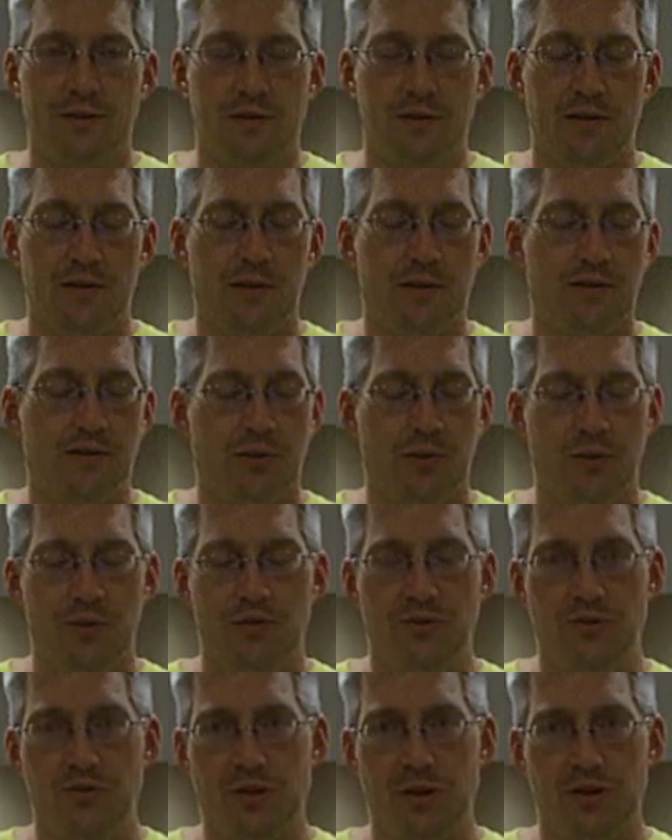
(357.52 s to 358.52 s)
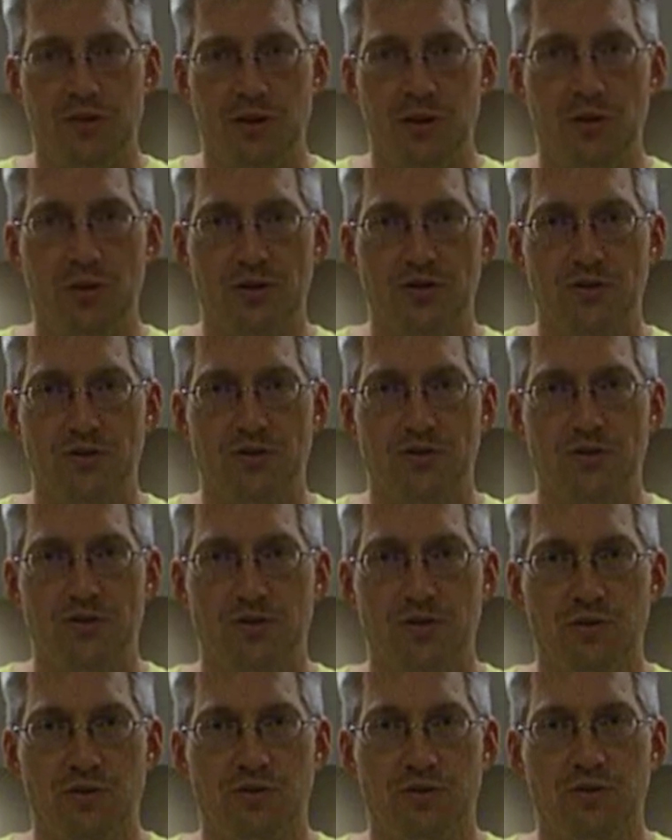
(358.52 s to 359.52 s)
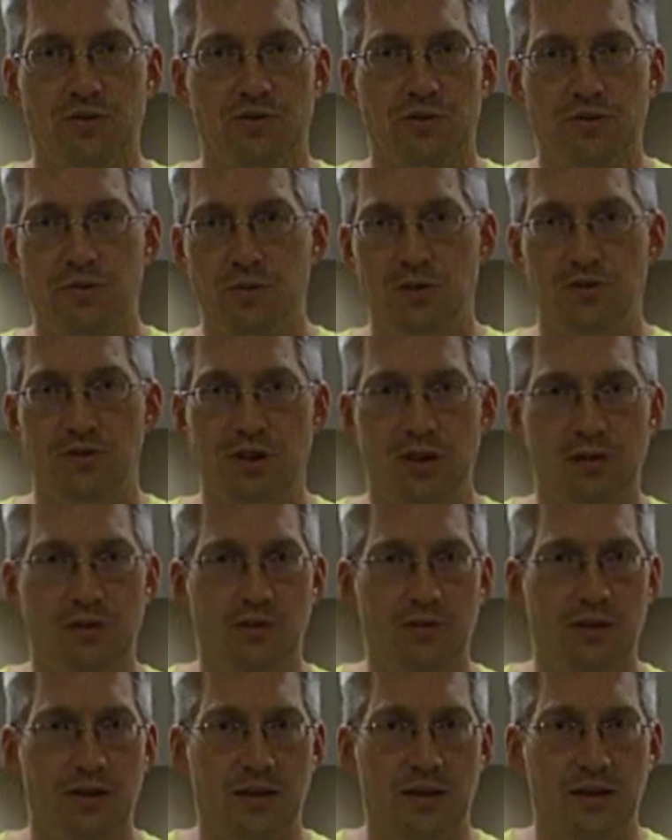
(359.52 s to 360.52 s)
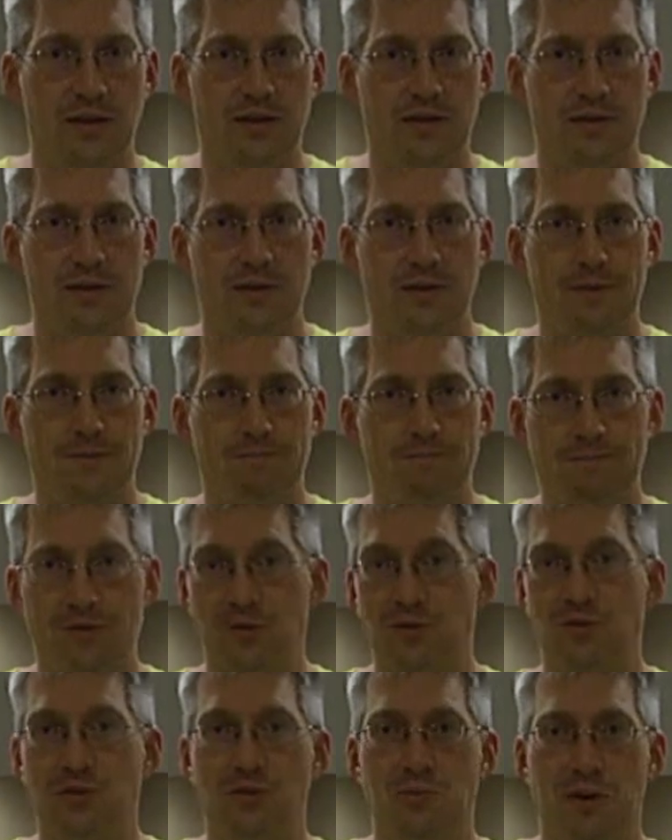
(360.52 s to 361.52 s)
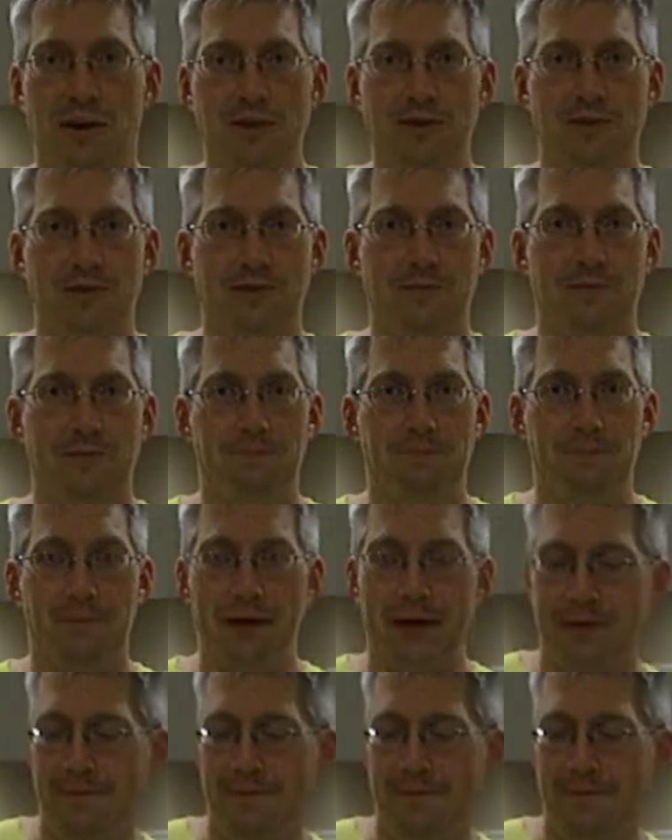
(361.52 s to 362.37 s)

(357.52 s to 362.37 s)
as always, if you have any questions, give me a shout, and I'll see you in practice. Bye.